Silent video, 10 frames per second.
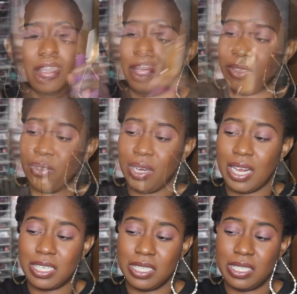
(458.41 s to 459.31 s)
So you can
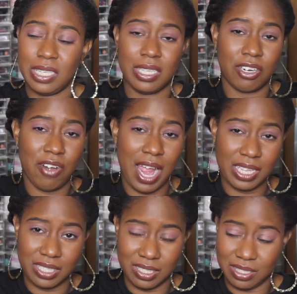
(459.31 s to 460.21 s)
actually see the
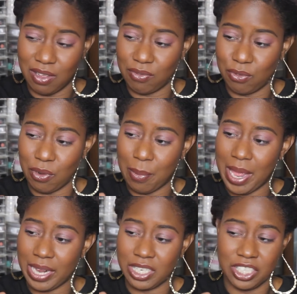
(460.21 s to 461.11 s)
cracks and stuff through the
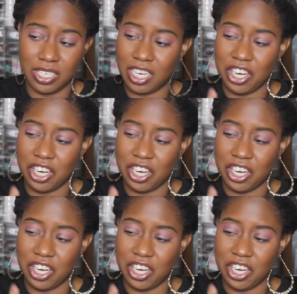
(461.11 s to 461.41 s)
packaging.